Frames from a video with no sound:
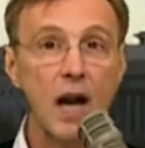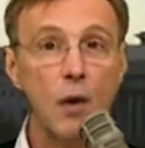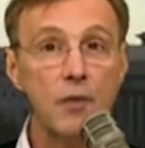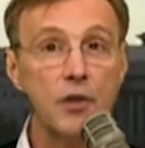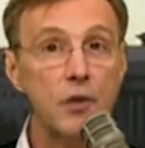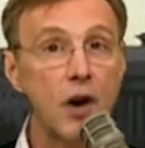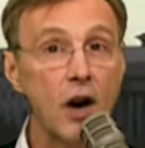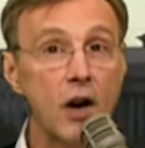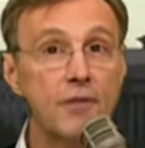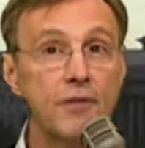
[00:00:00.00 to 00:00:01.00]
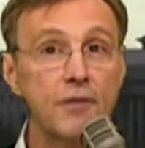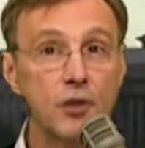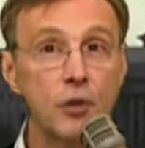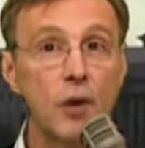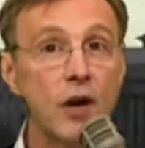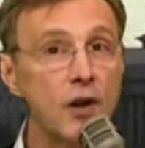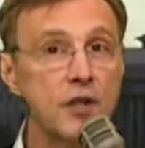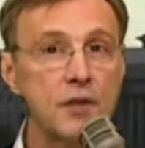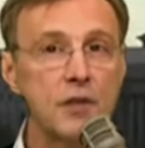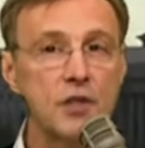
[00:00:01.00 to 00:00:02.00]
However, there are a few
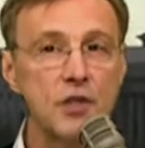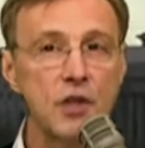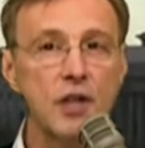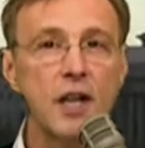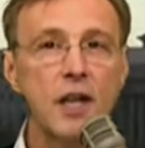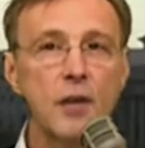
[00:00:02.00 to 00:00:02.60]
areas of concern.